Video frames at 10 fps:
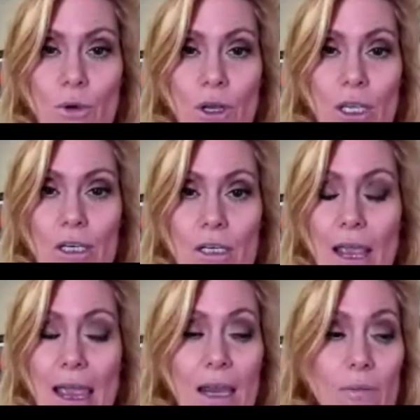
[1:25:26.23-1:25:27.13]
would
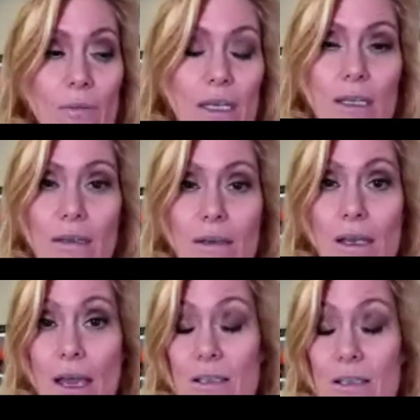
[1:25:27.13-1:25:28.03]
hand me
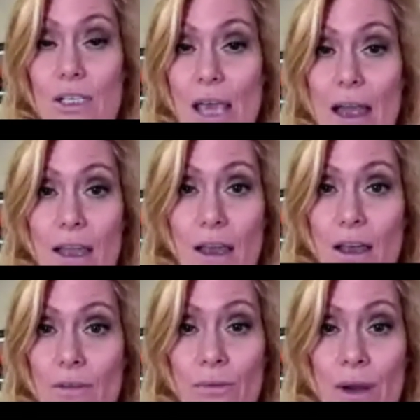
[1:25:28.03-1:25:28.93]
a stack
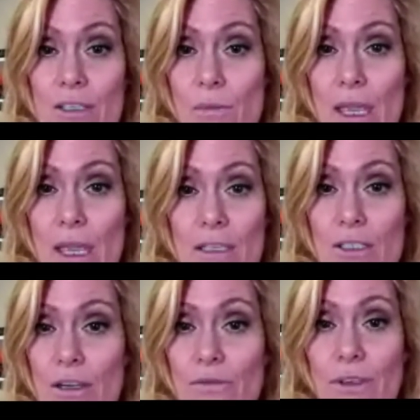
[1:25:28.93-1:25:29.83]
of
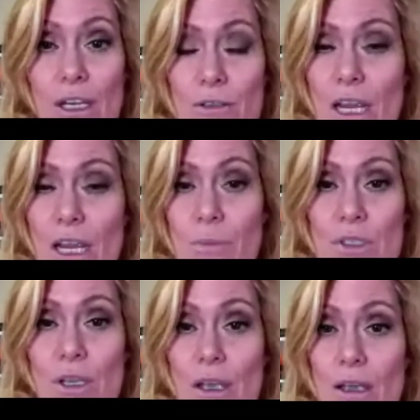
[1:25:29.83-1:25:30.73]
resumes and
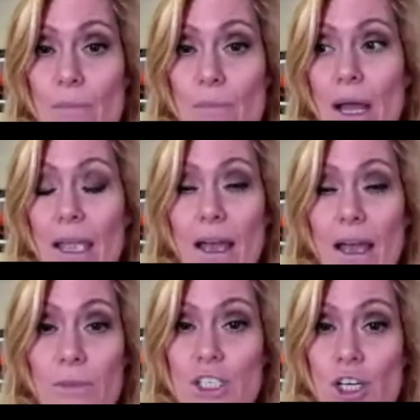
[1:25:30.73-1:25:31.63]
videotapes
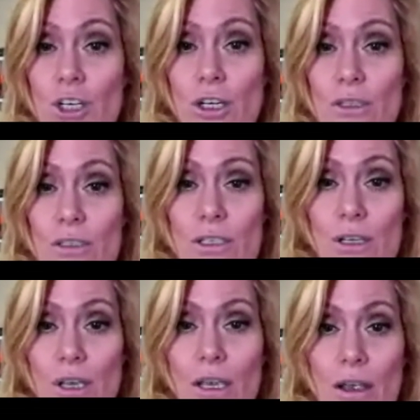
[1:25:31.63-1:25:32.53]
by other
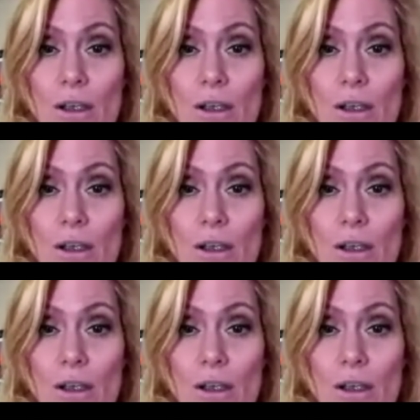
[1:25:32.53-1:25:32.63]
magicians,